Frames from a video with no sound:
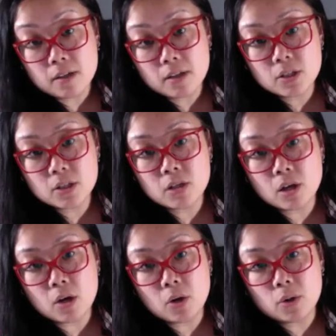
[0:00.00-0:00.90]

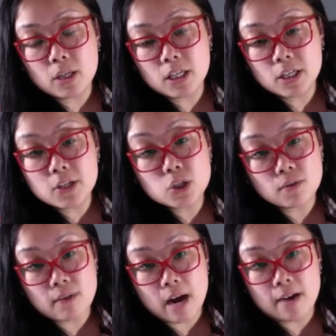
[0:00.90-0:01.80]
so he
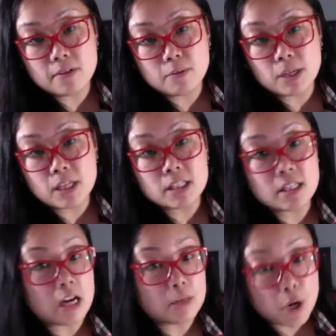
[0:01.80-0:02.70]
survives, but he's
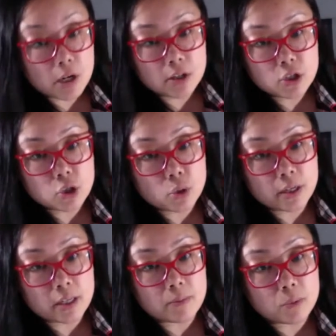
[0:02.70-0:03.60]
not a part of the story
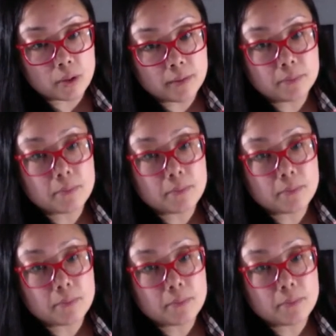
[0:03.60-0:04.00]
anymore.